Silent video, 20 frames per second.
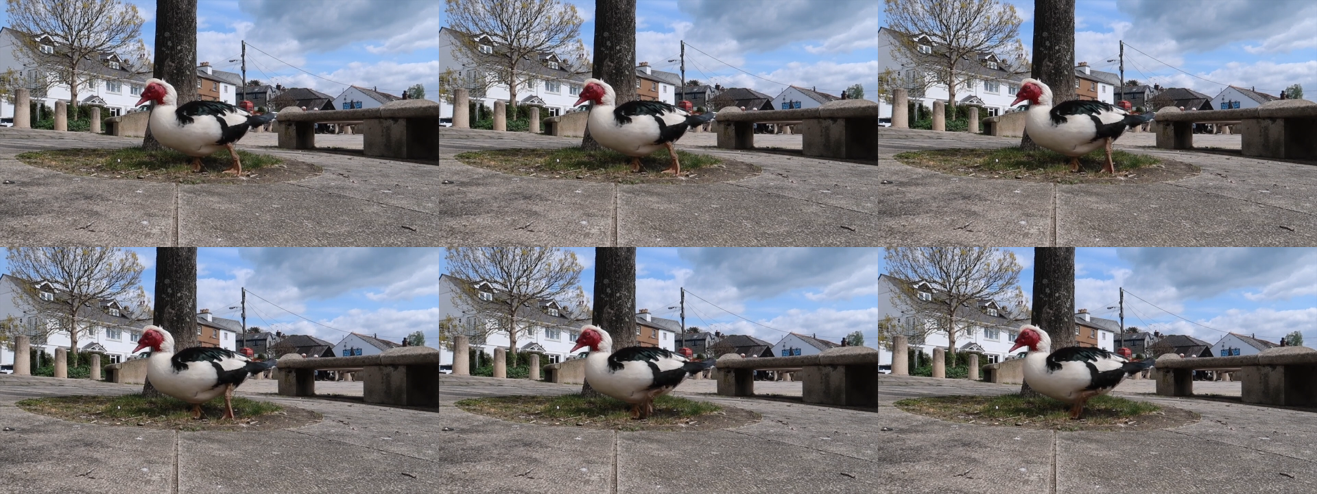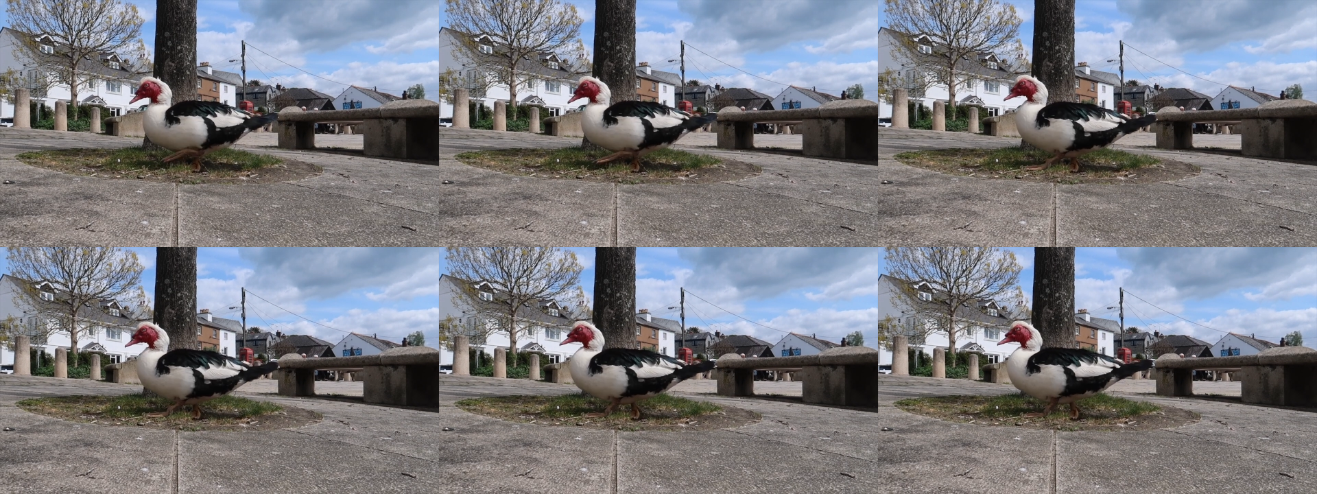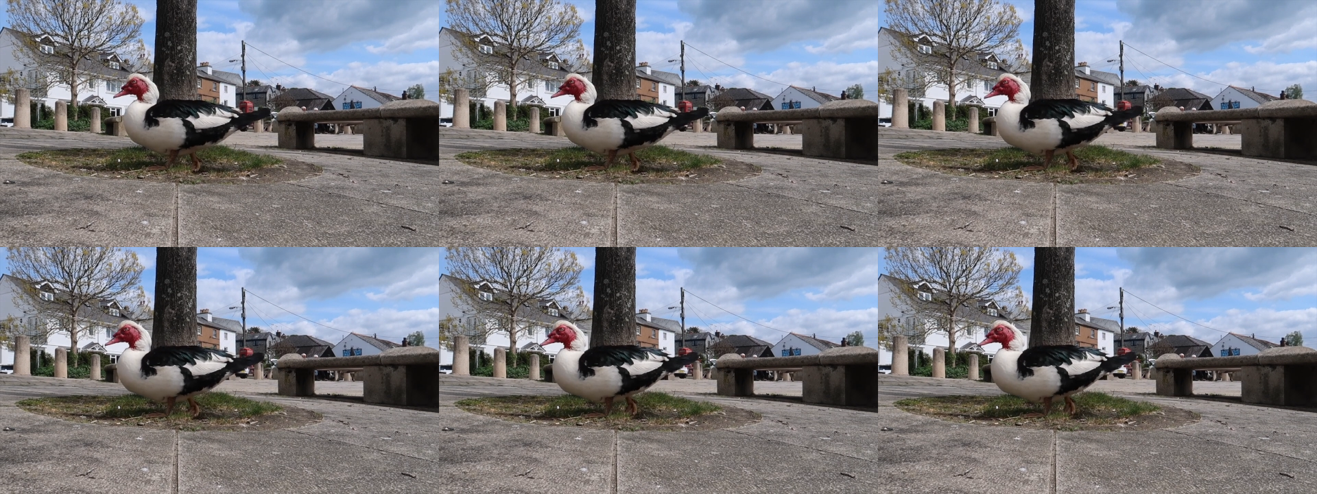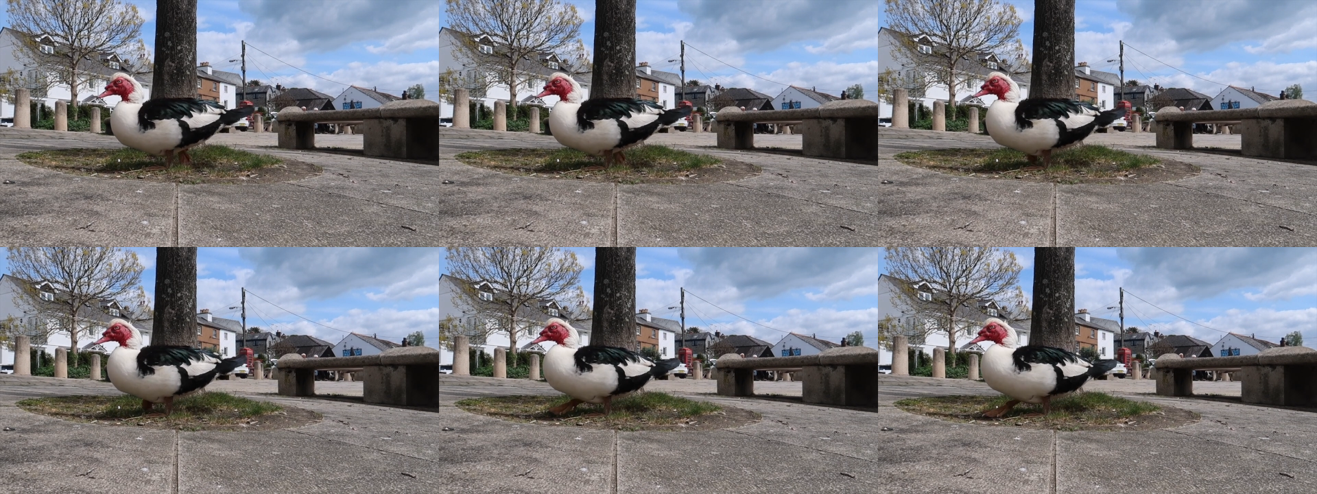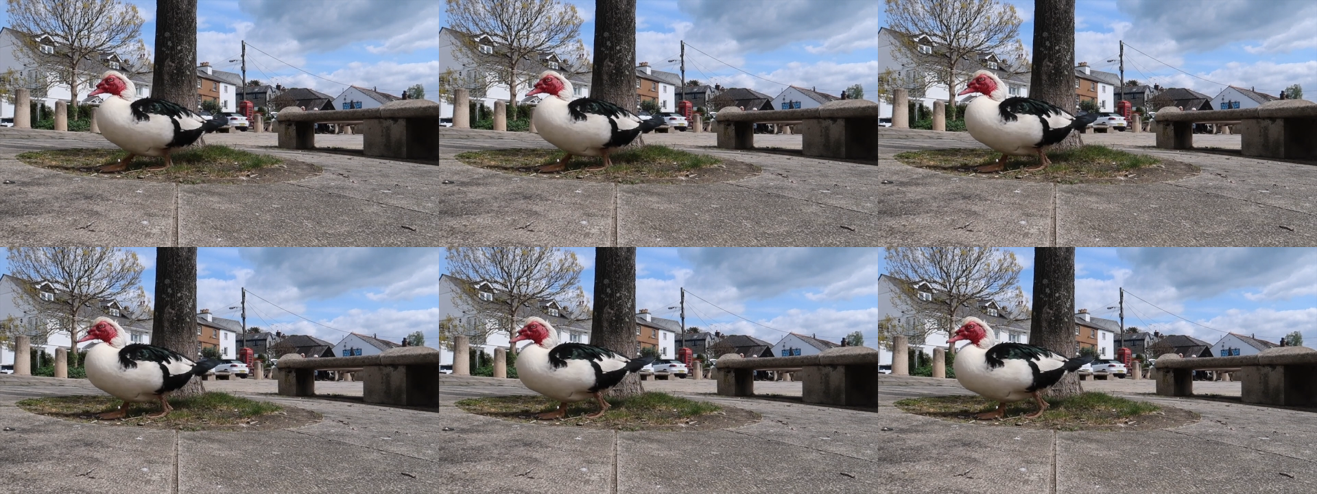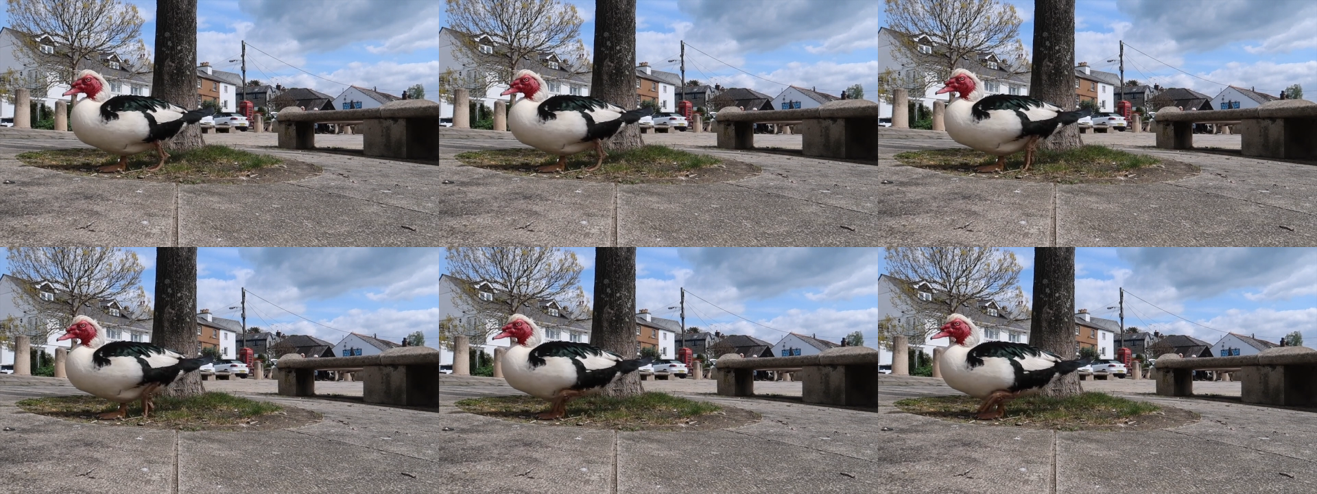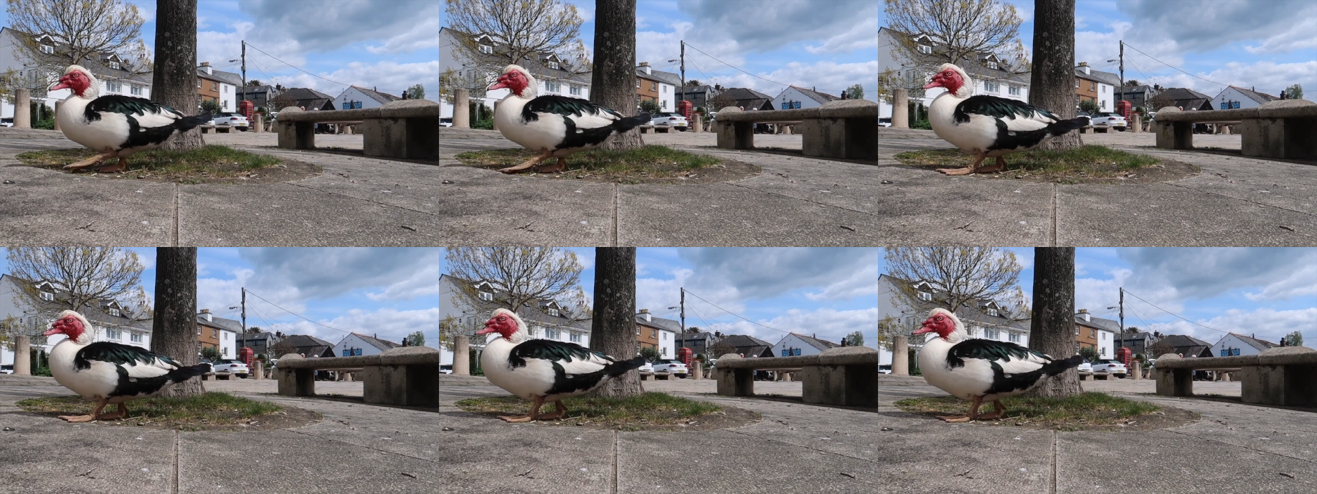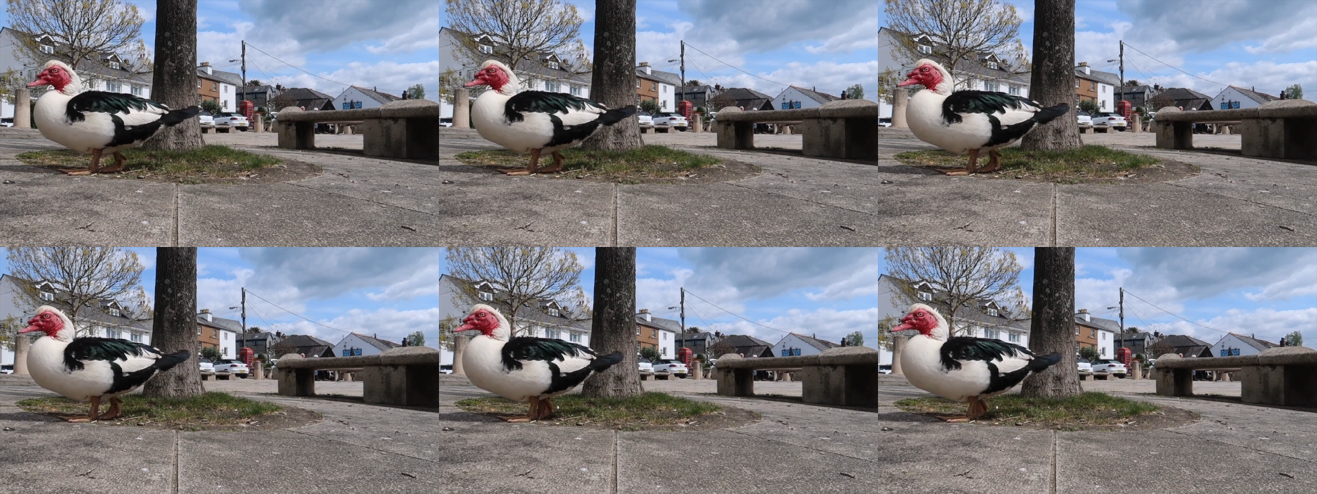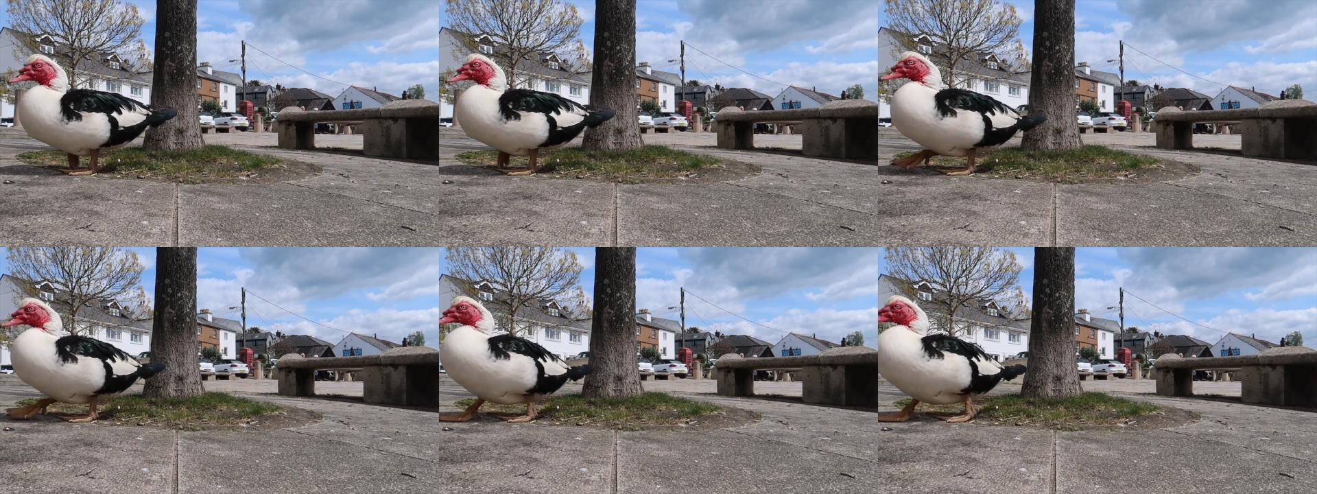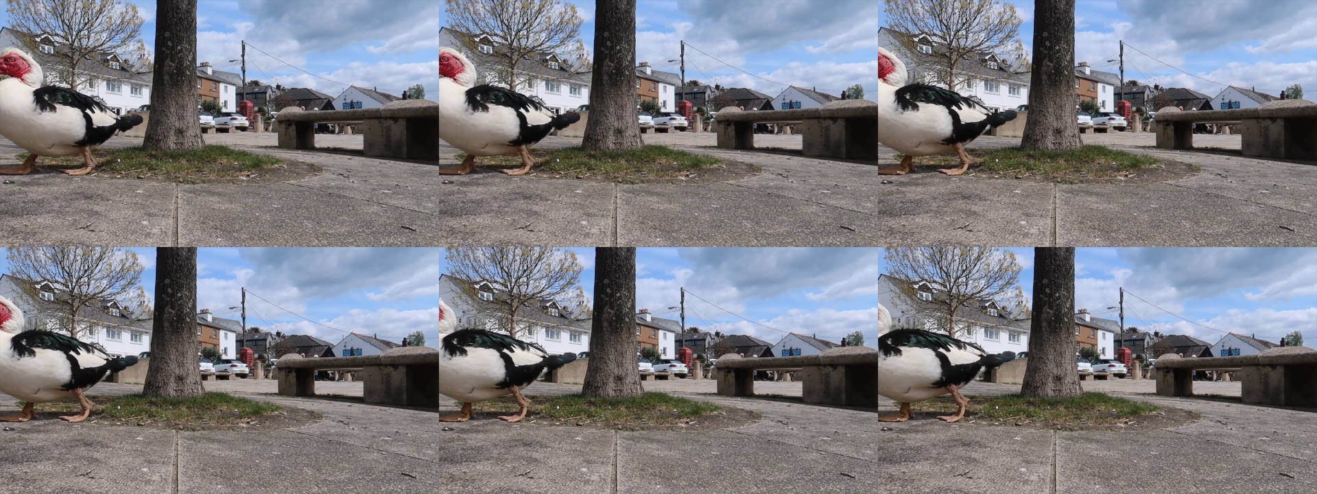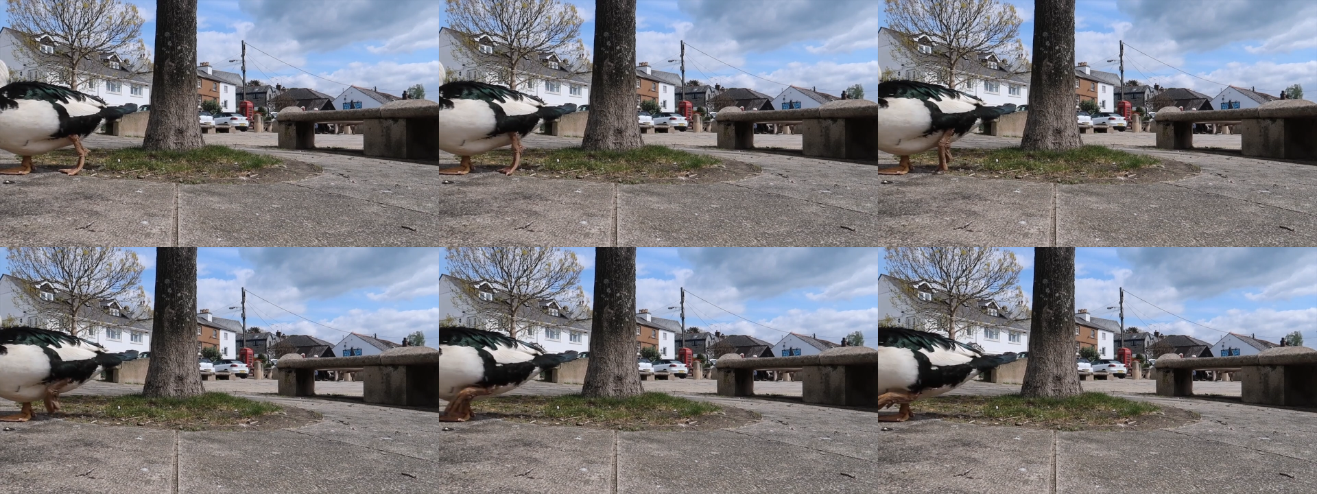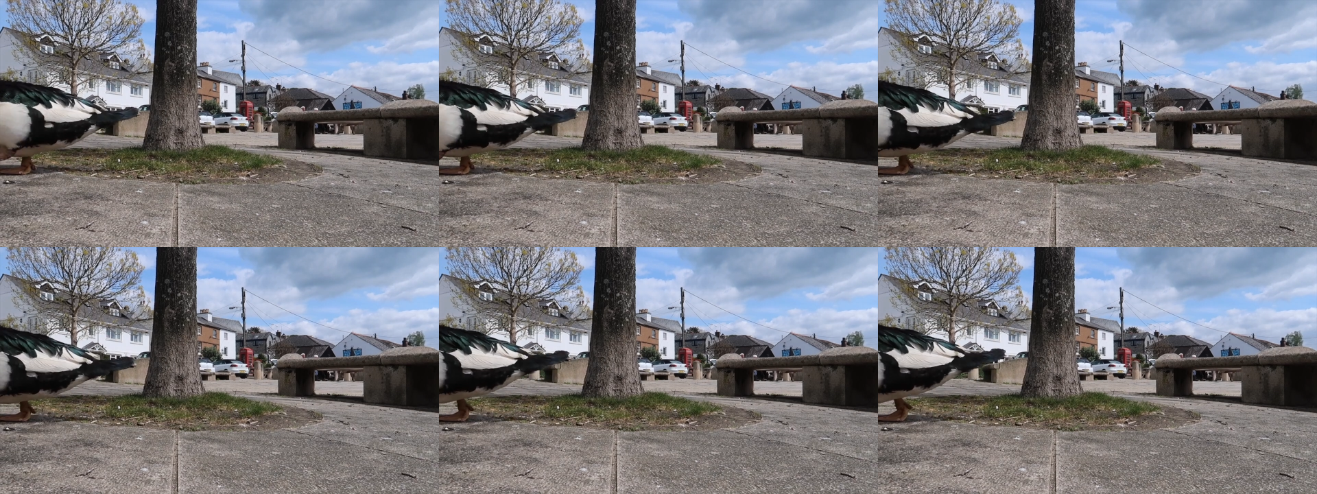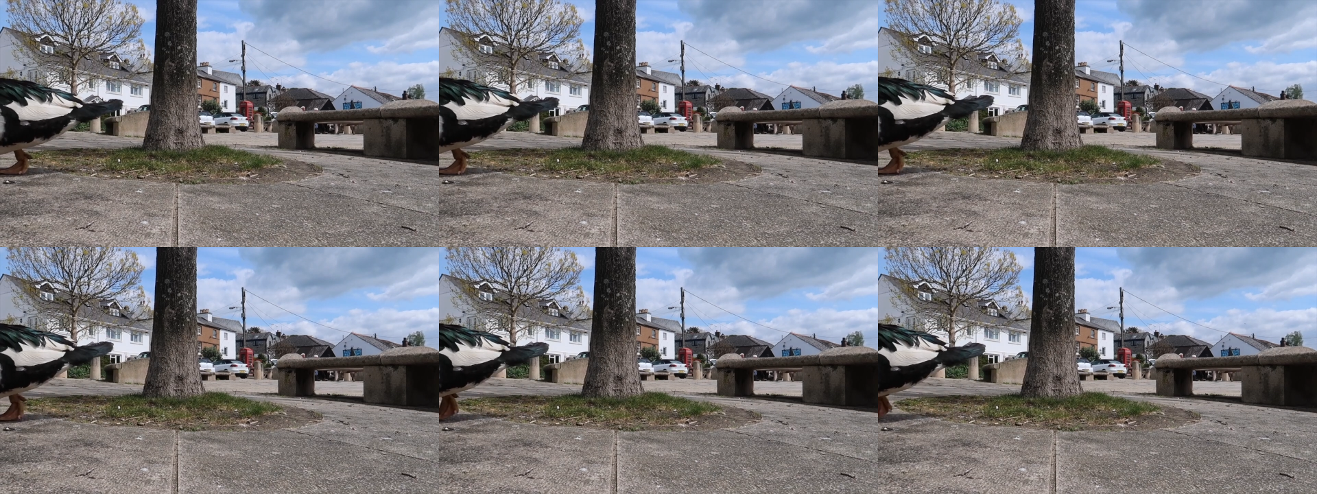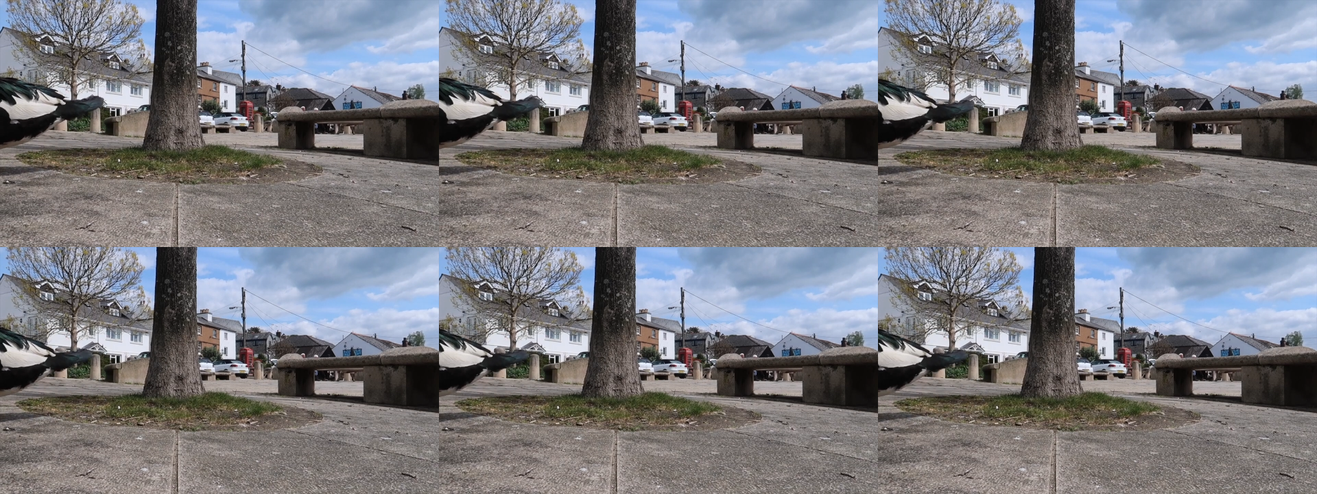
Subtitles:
Nobody's mouth can be seen.